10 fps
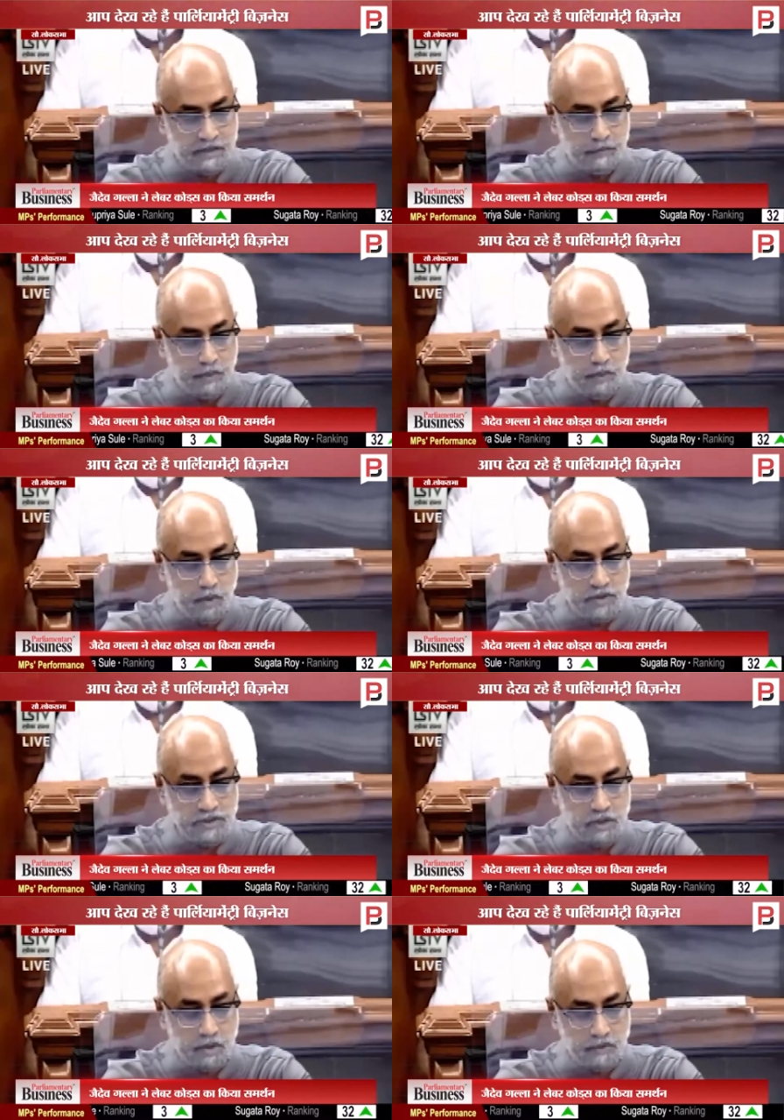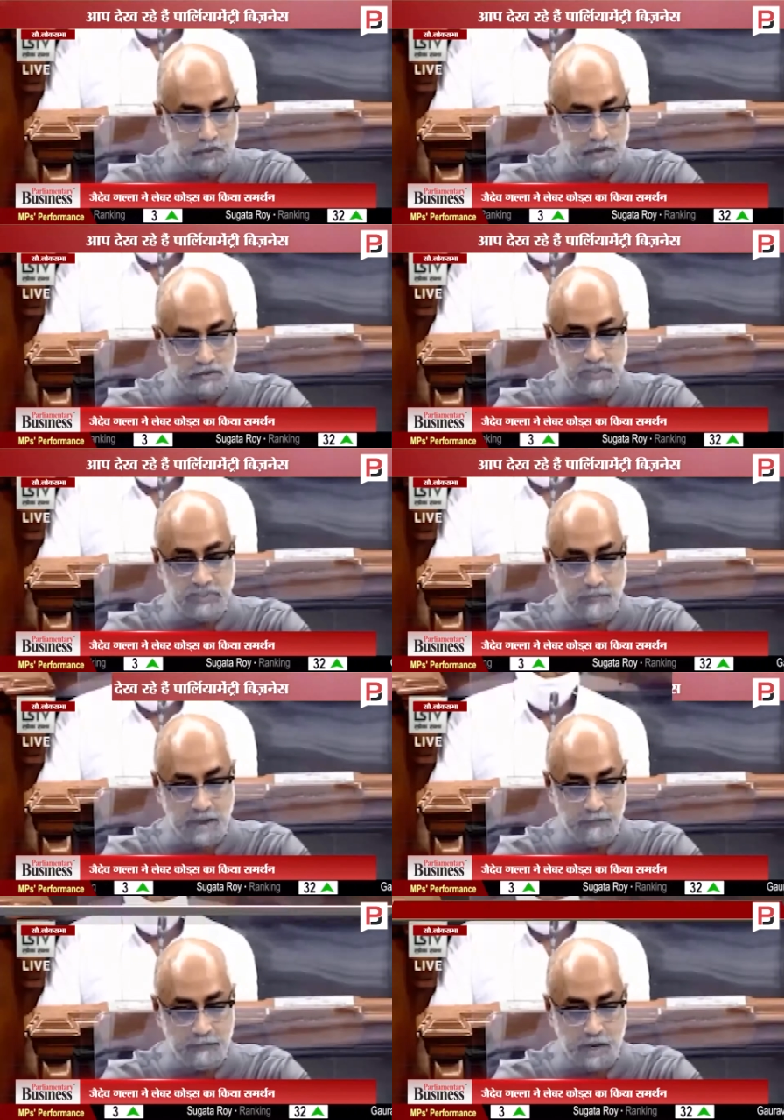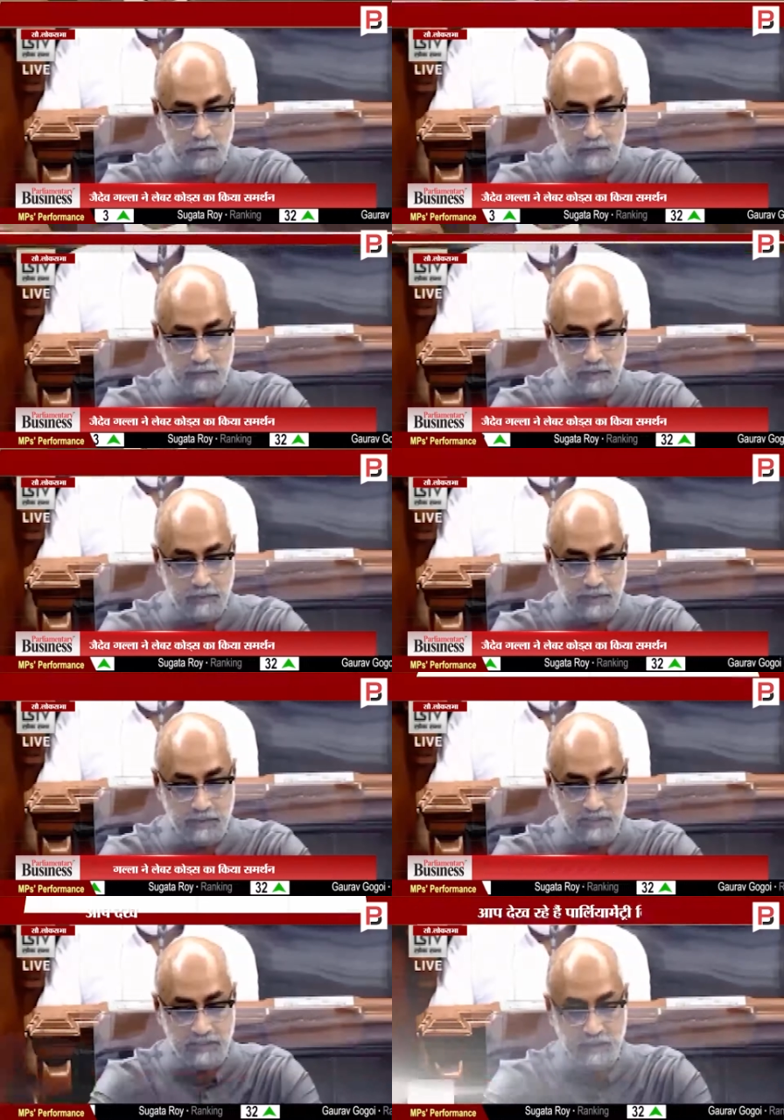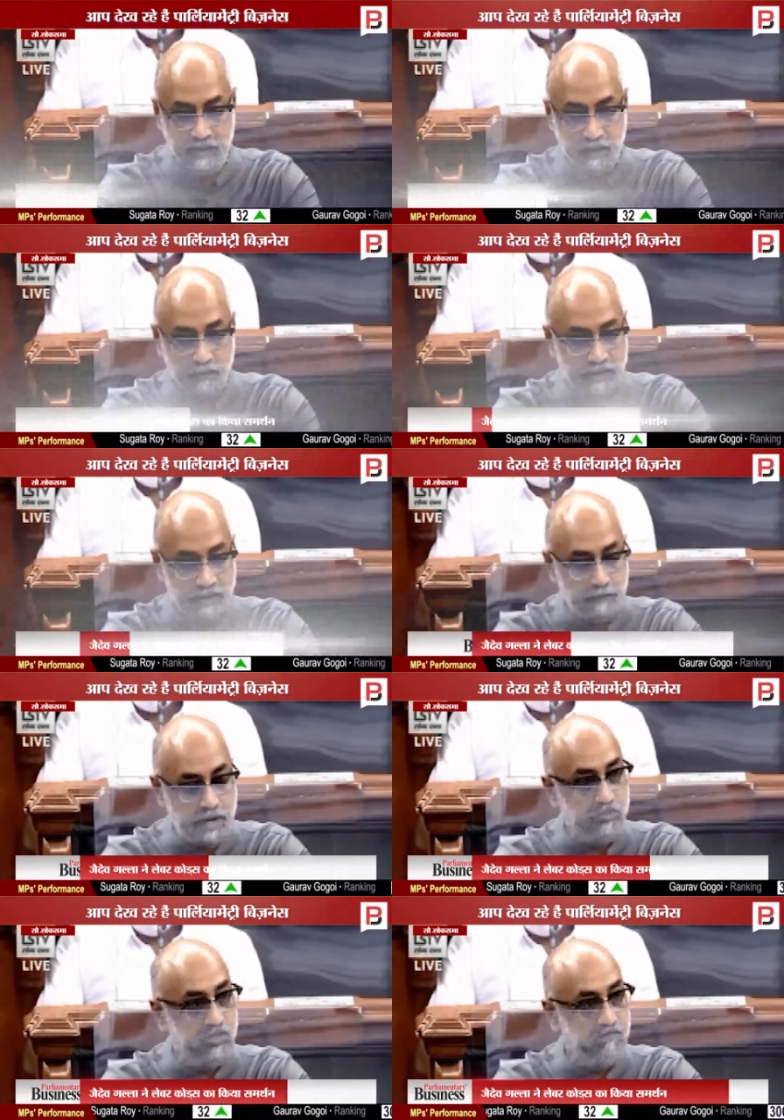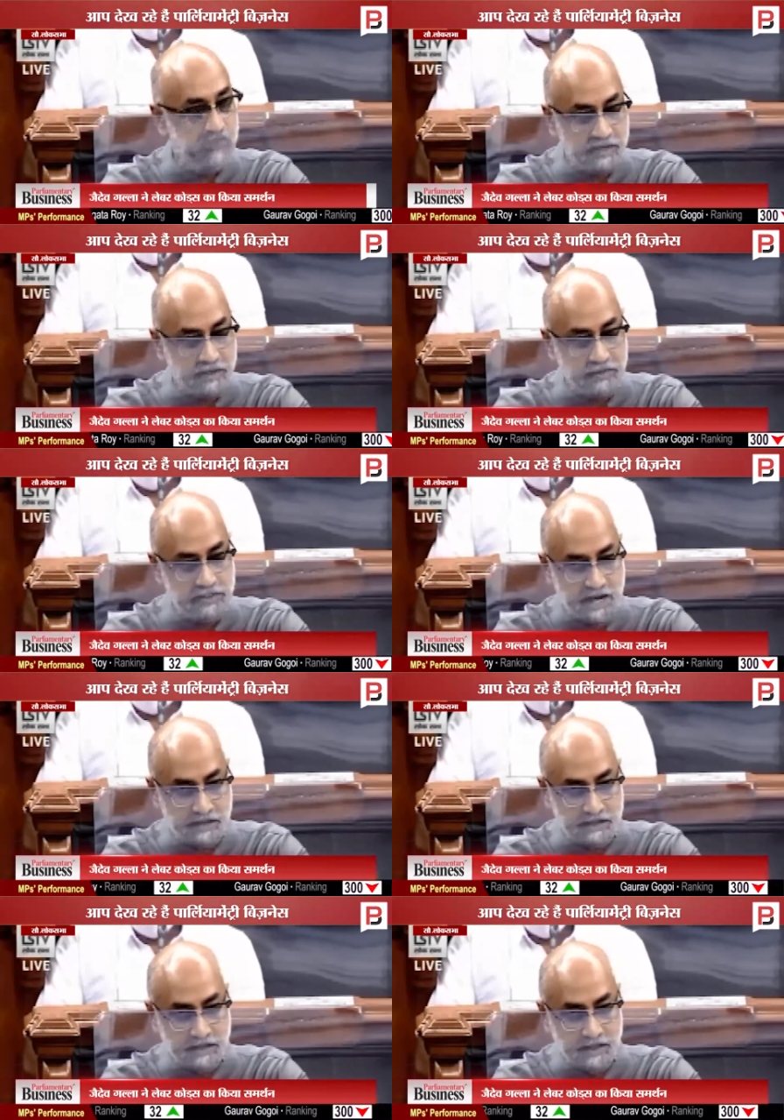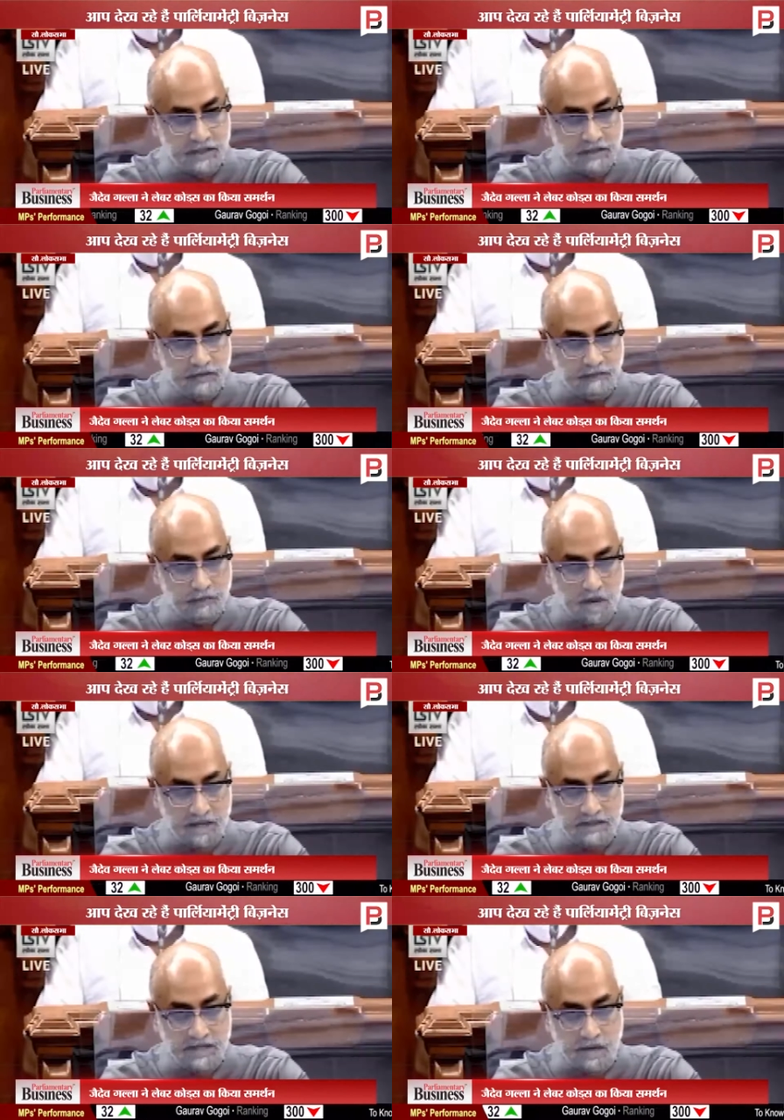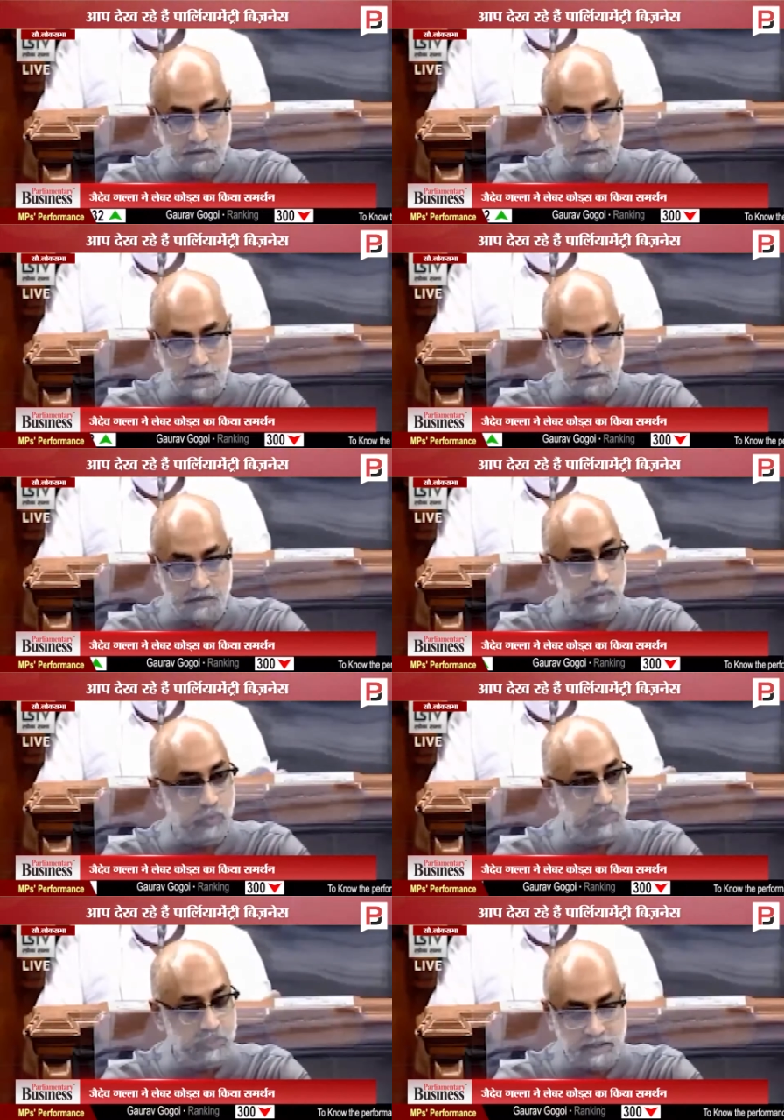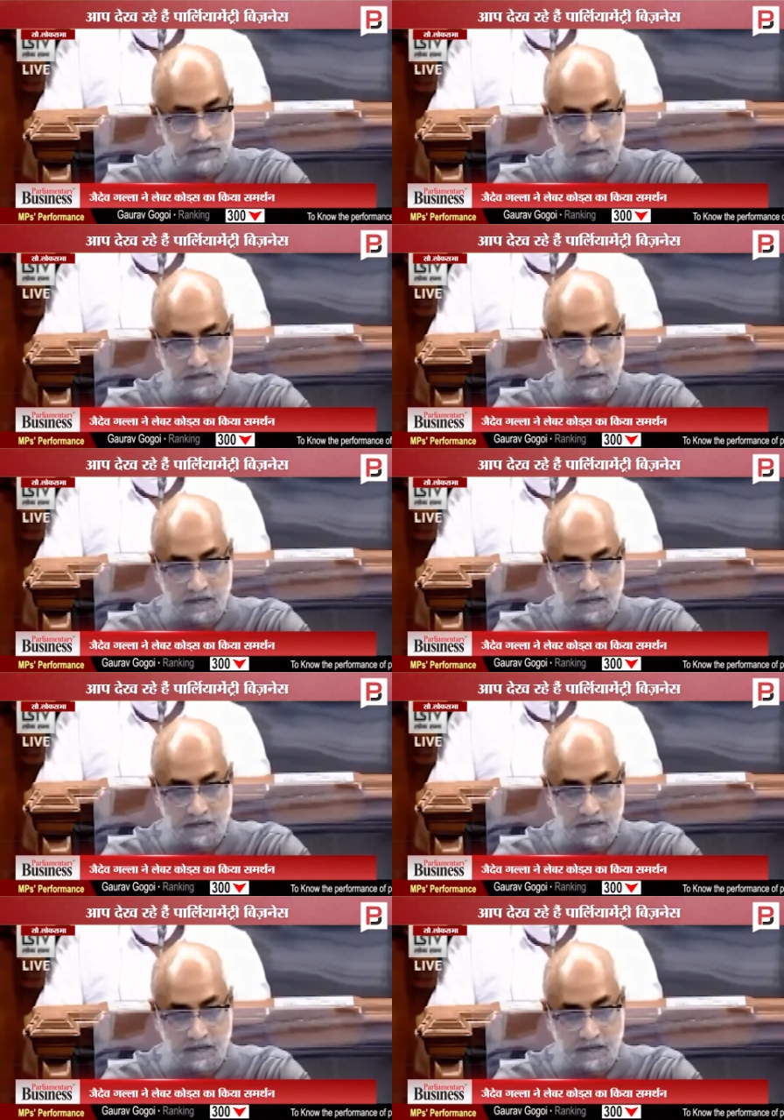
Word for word: The proposed code reduces the manpower applicability when compared to the Factories Act. You have brought it down to 100 workers